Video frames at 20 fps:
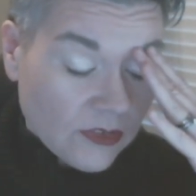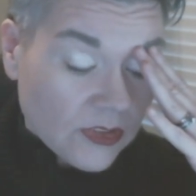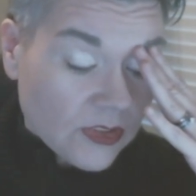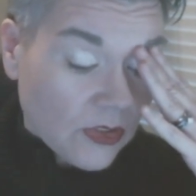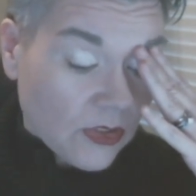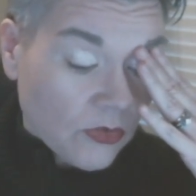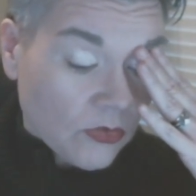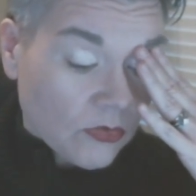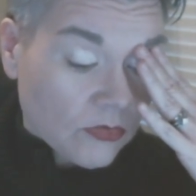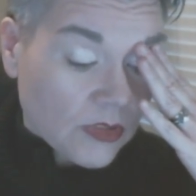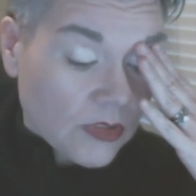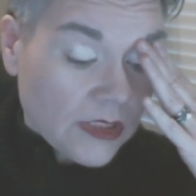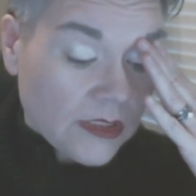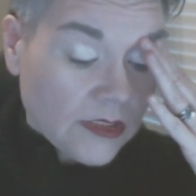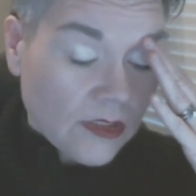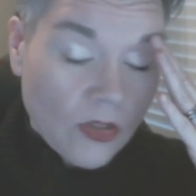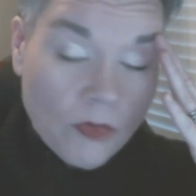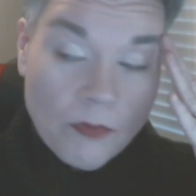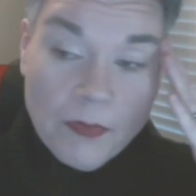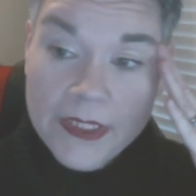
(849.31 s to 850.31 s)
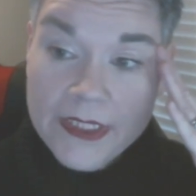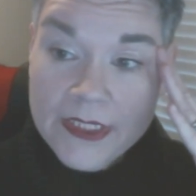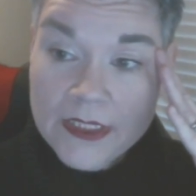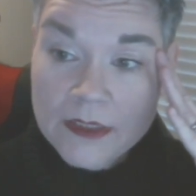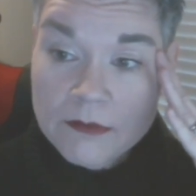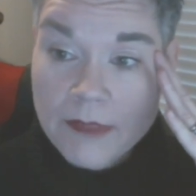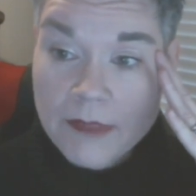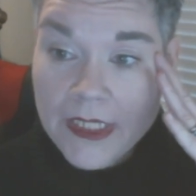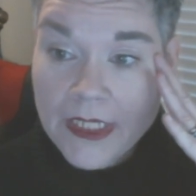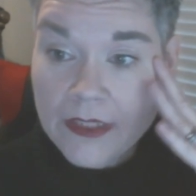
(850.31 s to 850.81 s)
So let's hope I
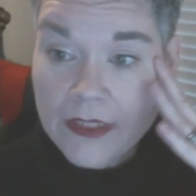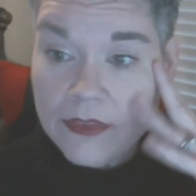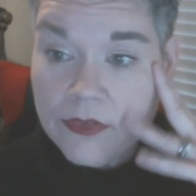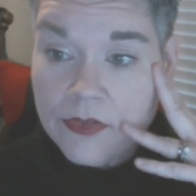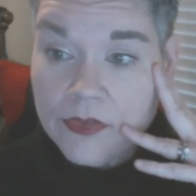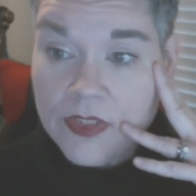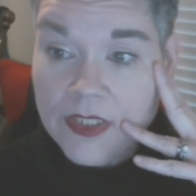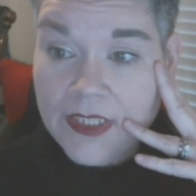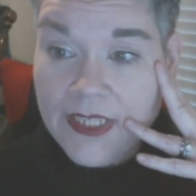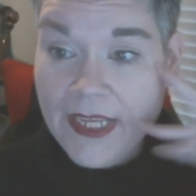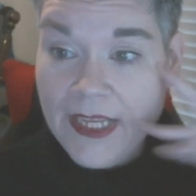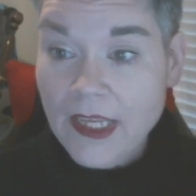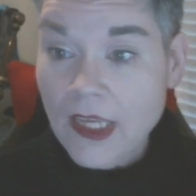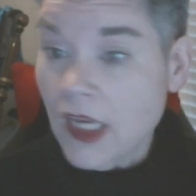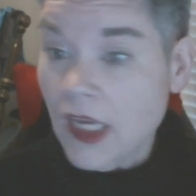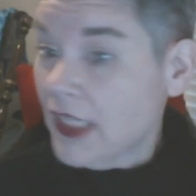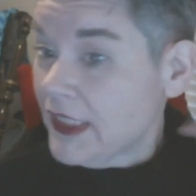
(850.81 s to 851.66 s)
can make it through the day.